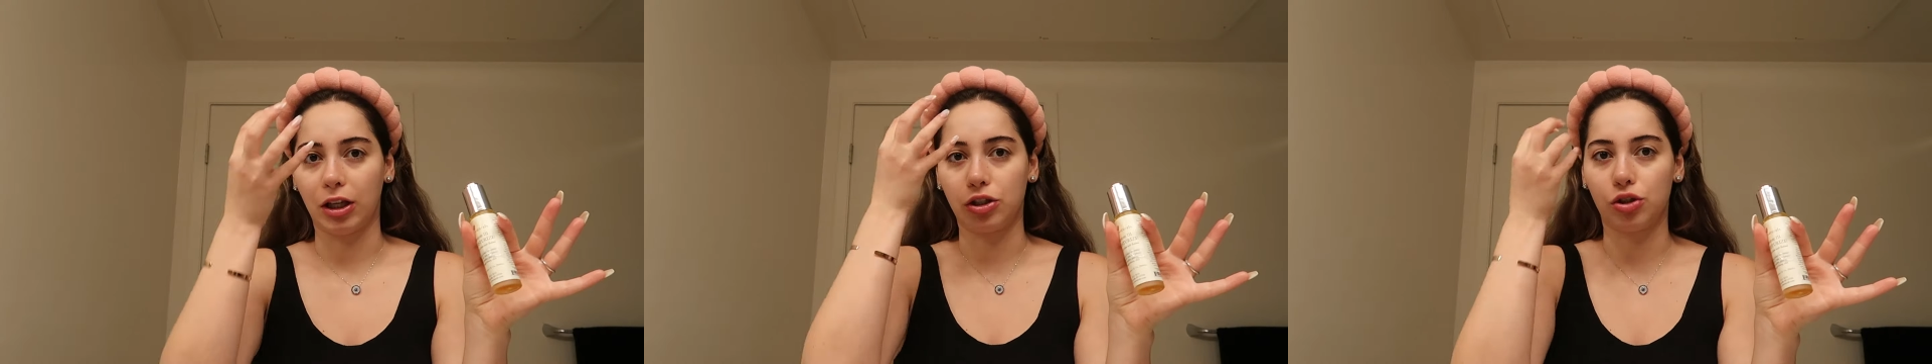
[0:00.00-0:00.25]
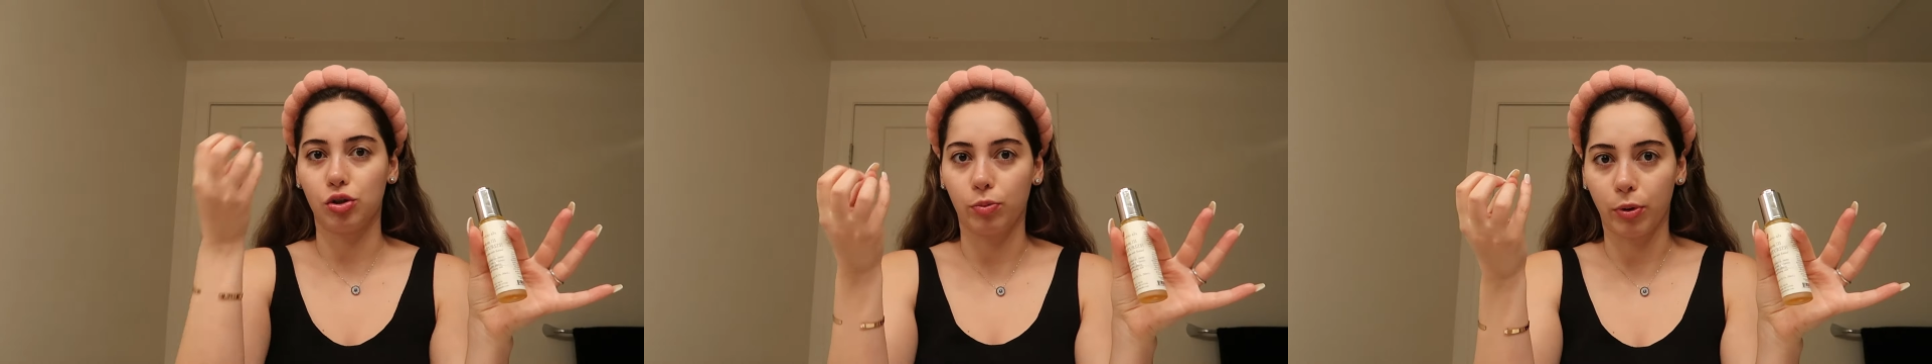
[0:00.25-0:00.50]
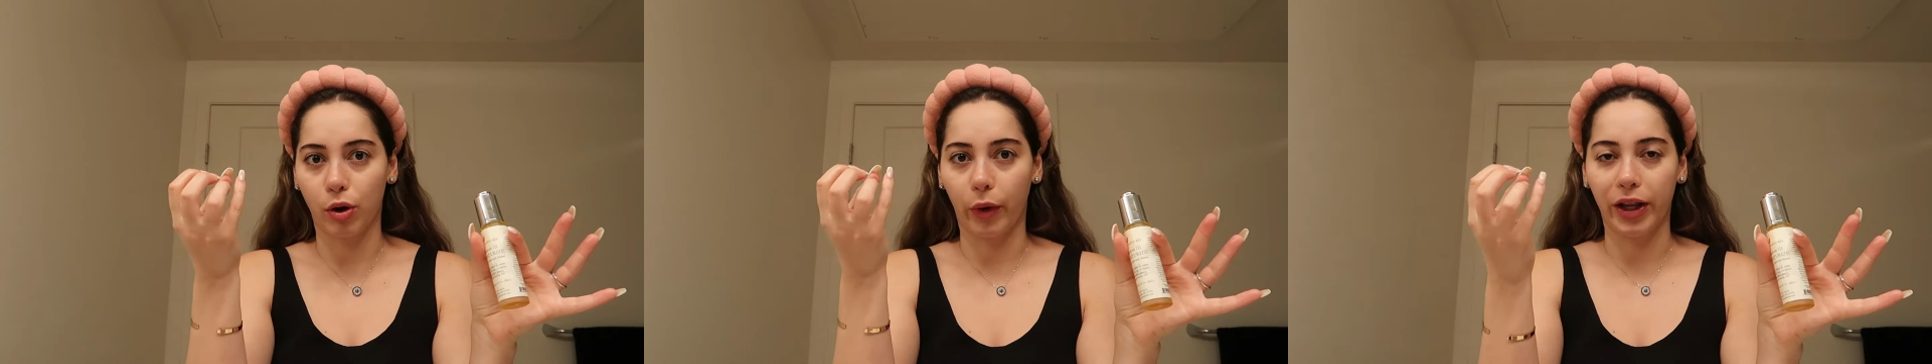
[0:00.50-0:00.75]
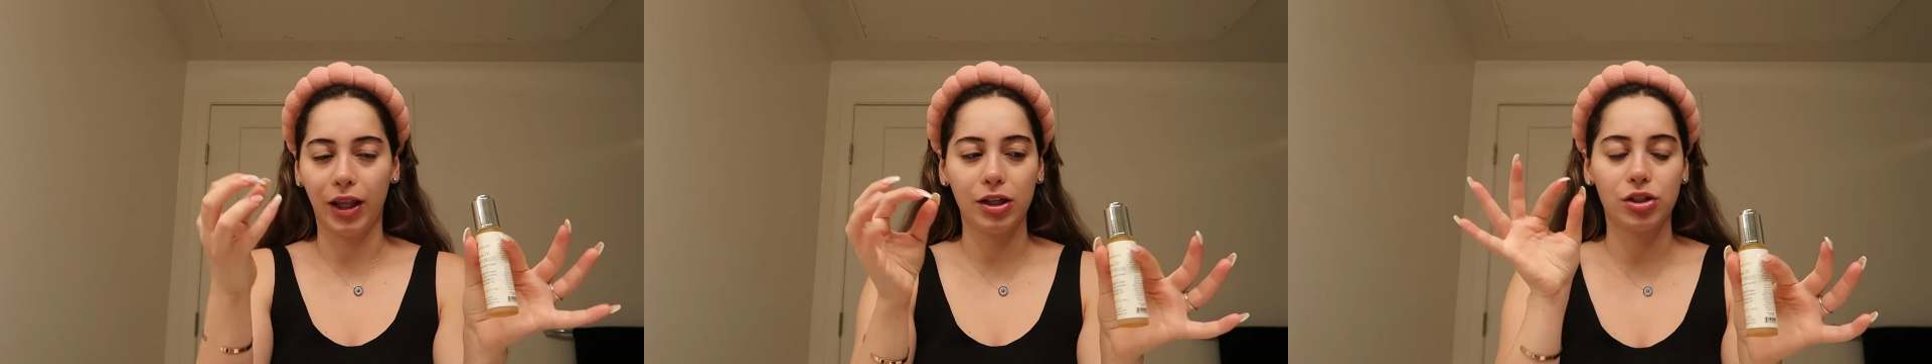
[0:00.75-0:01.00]
like super
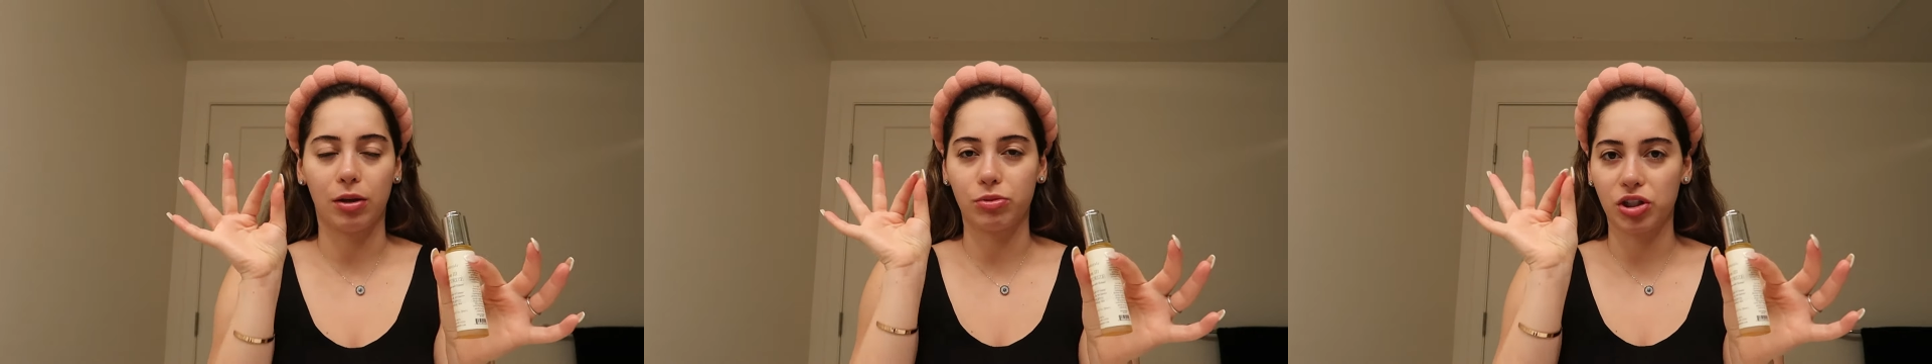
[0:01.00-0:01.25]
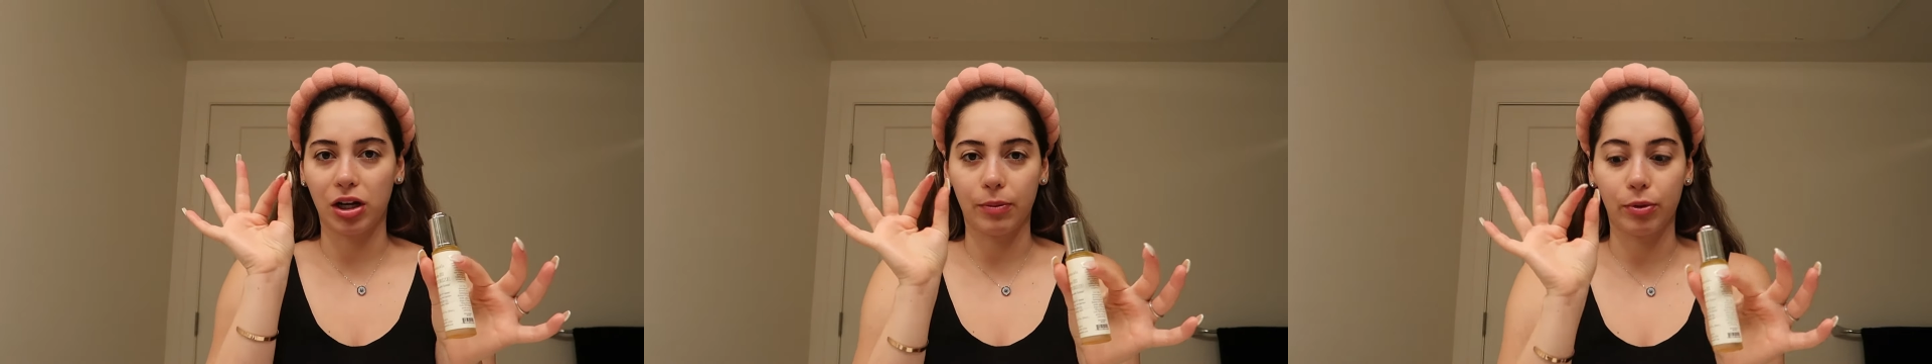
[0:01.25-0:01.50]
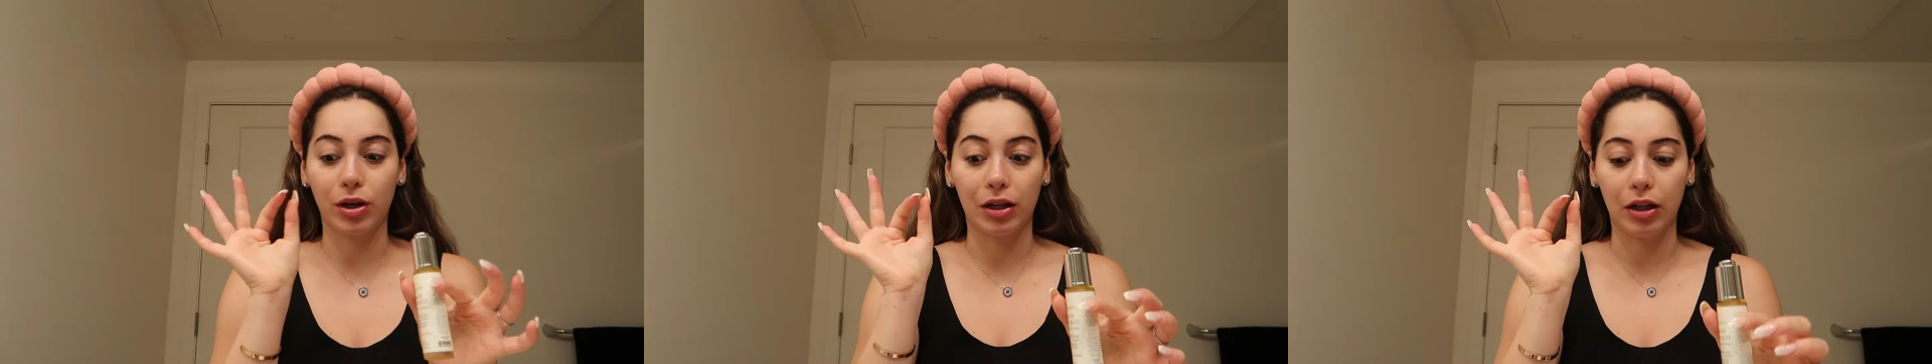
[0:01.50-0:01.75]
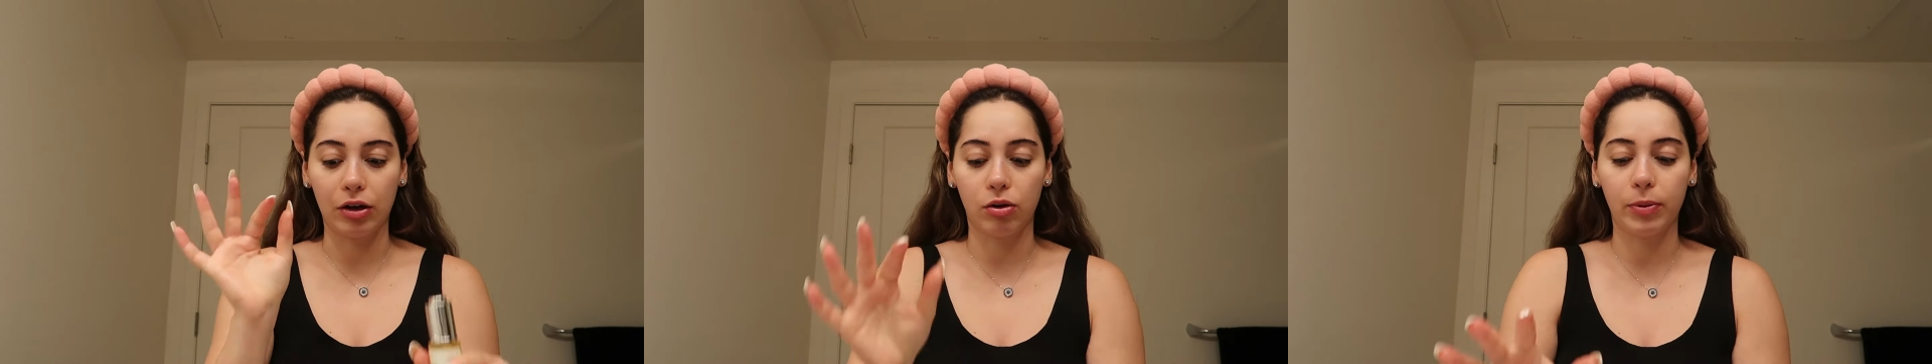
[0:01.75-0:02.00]
oily, so I'm just going to put a
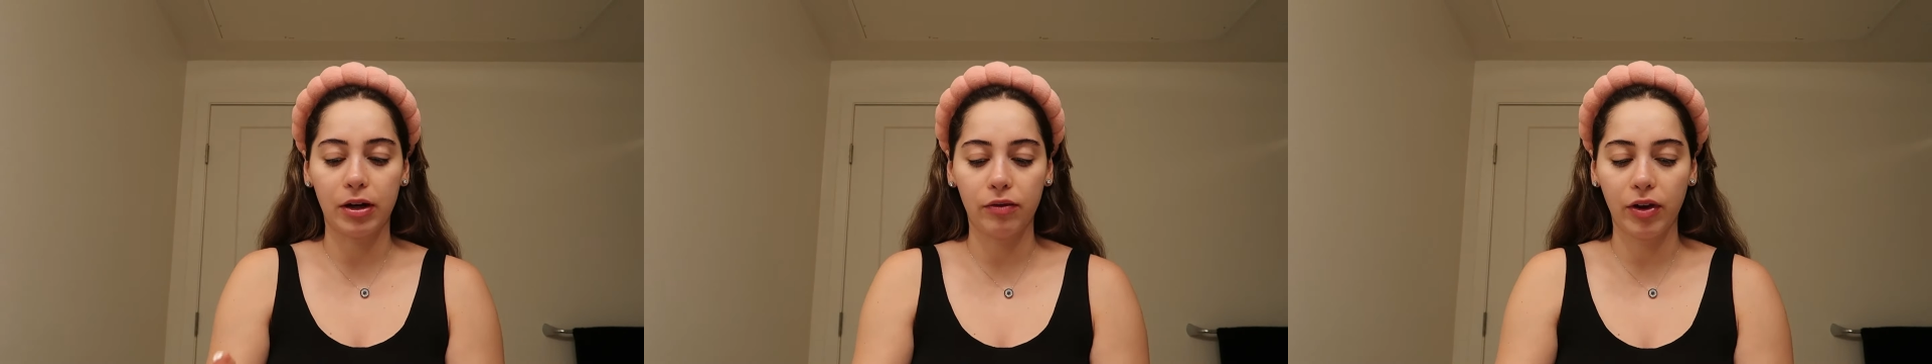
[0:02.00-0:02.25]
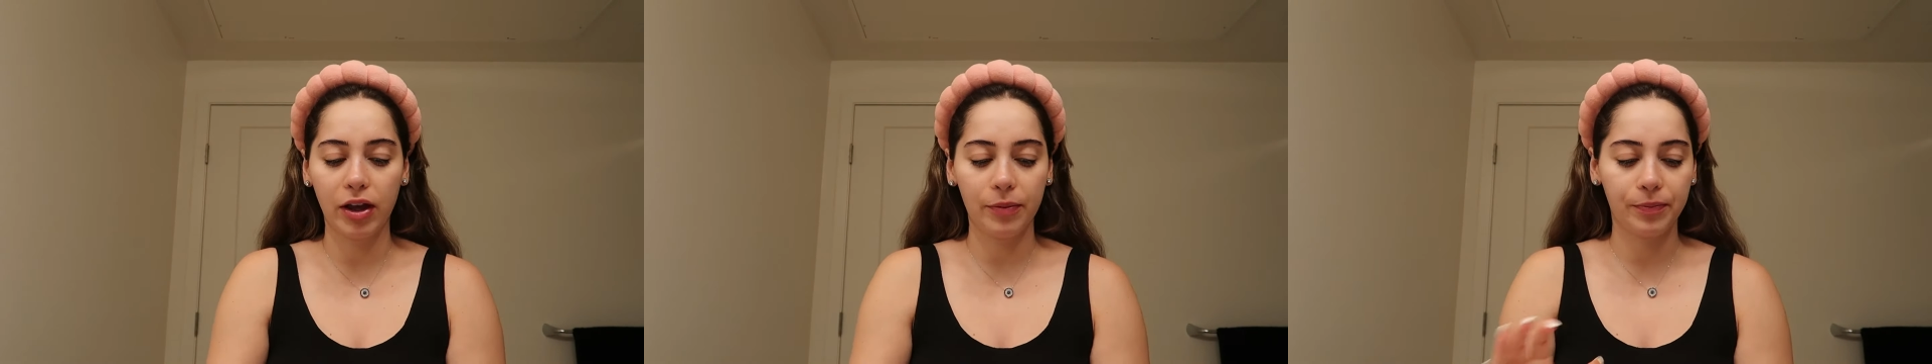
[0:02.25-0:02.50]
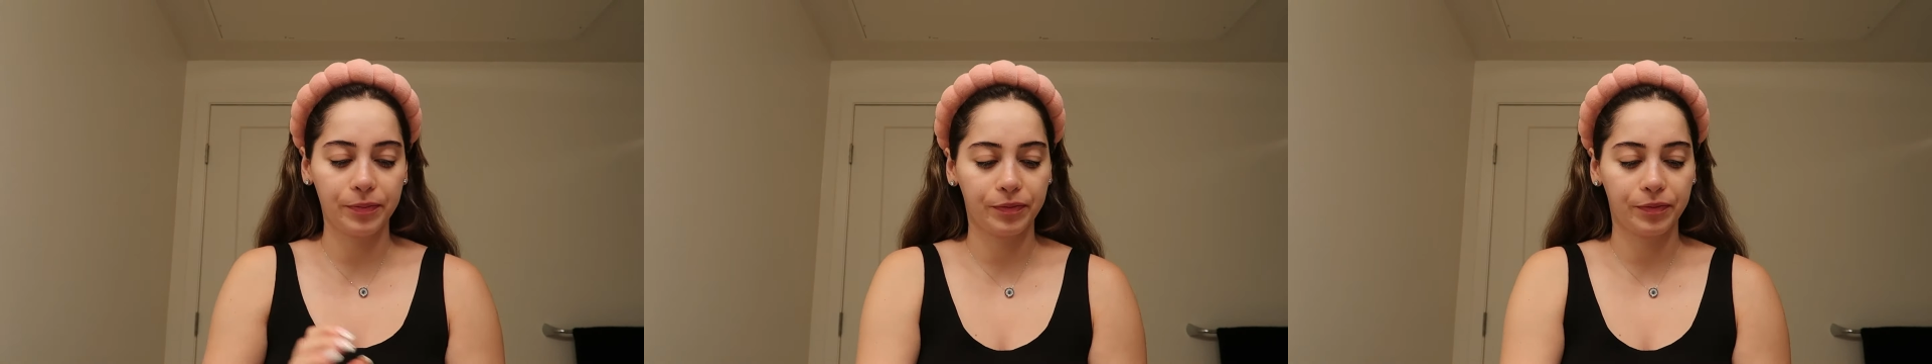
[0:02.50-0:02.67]
little bit of it